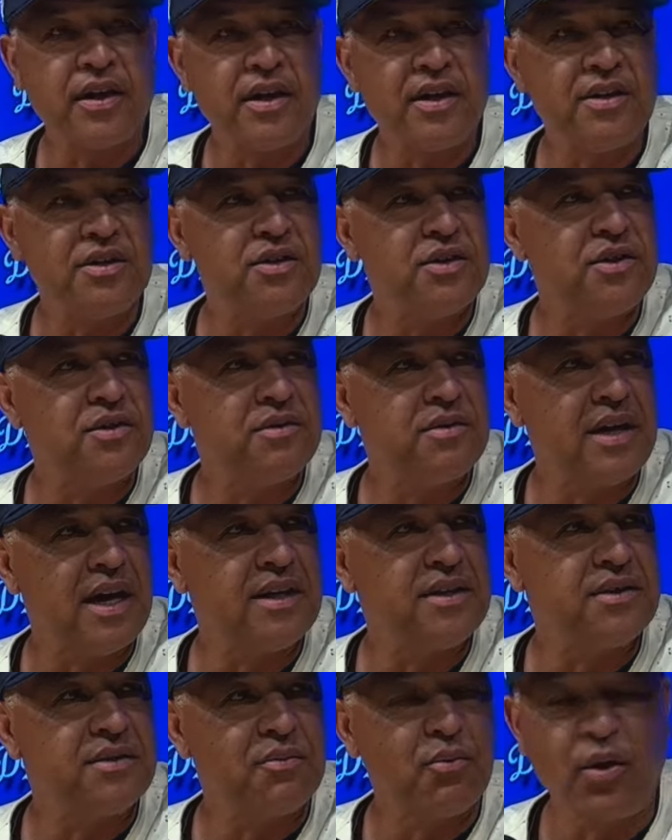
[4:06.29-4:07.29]
and he
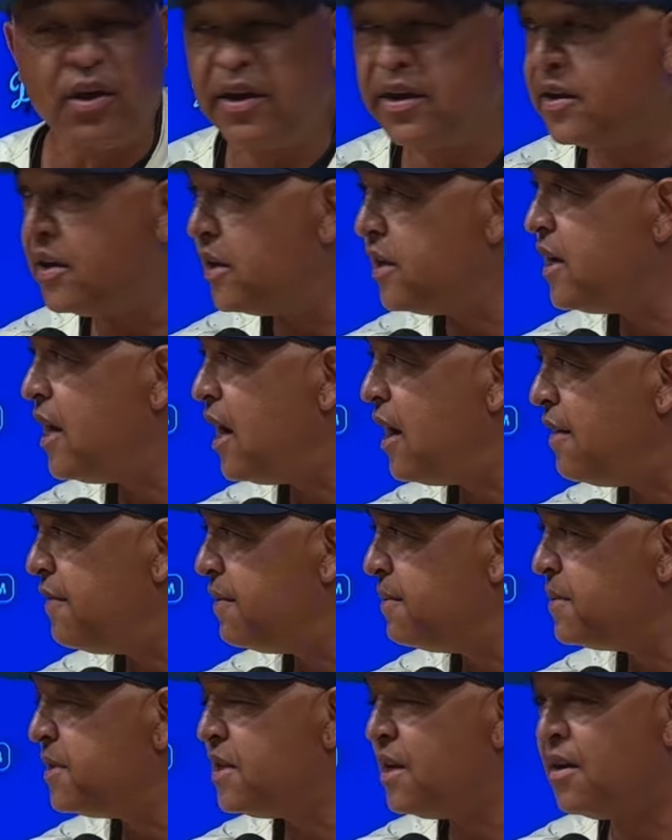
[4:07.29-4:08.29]
takes really good care of
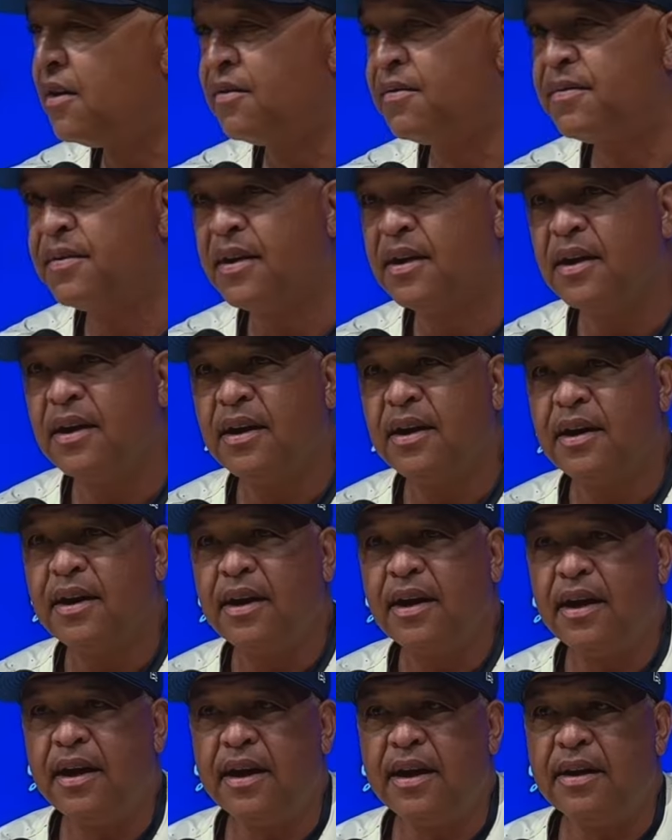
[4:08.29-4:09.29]
himself.
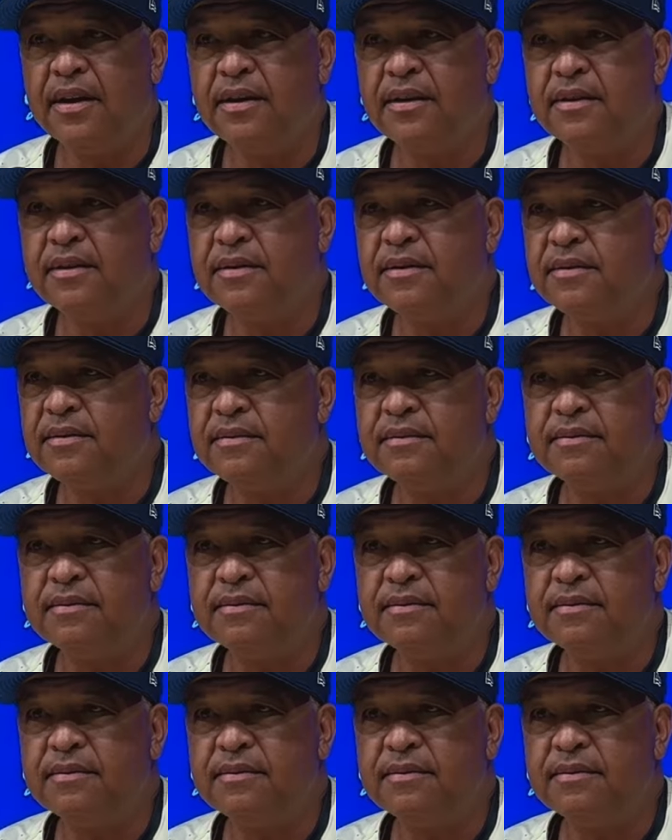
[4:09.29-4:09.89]
And